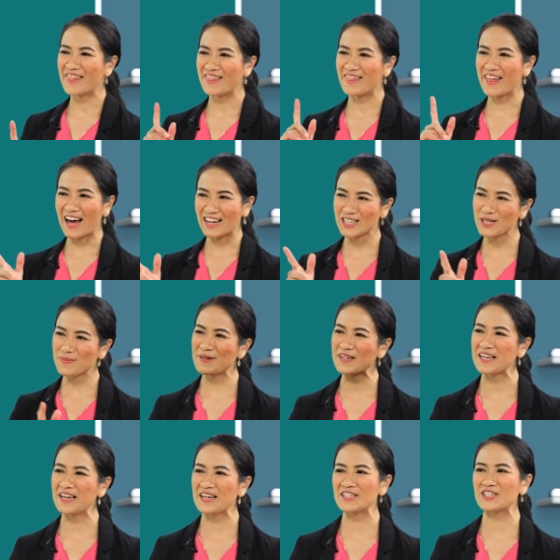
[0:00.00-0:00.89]
That's
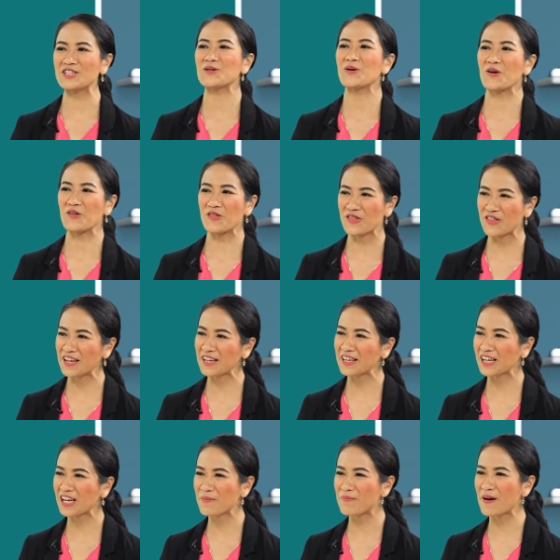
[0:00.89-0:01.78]
because you're
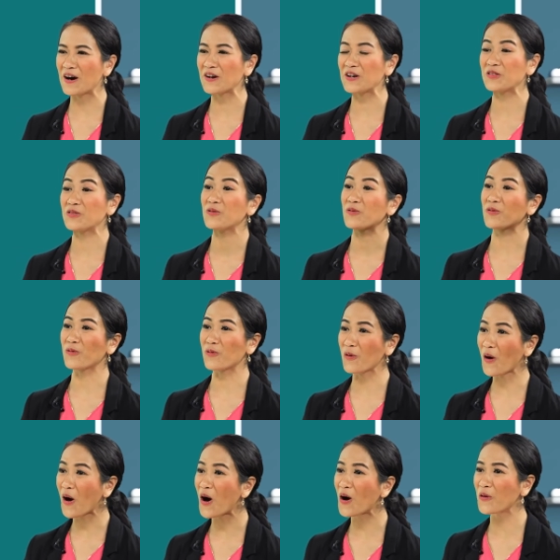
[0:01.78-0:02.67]
thinking about it the
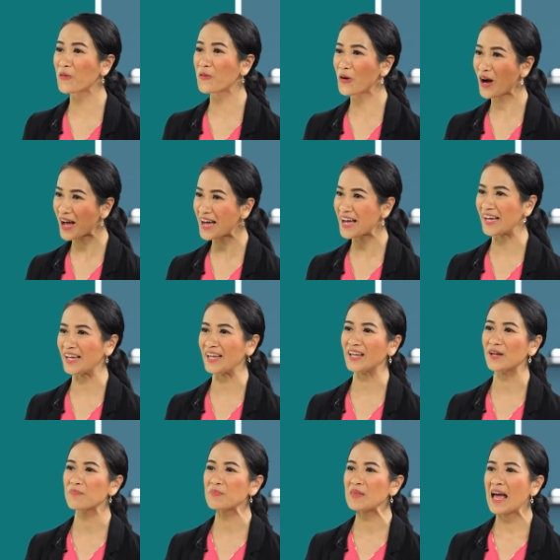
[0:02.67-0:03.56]
wrong
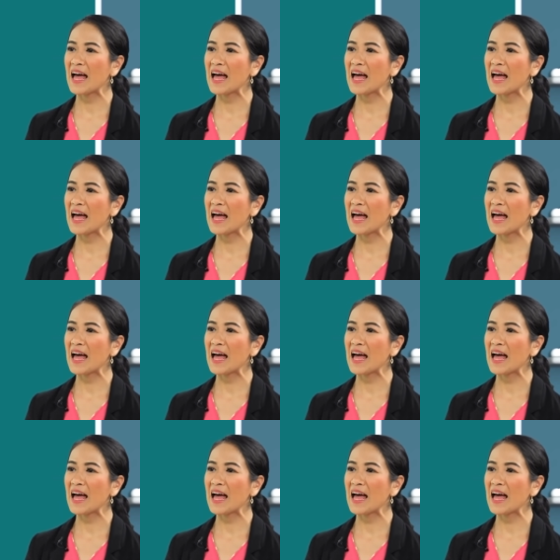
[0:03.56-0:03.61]
way.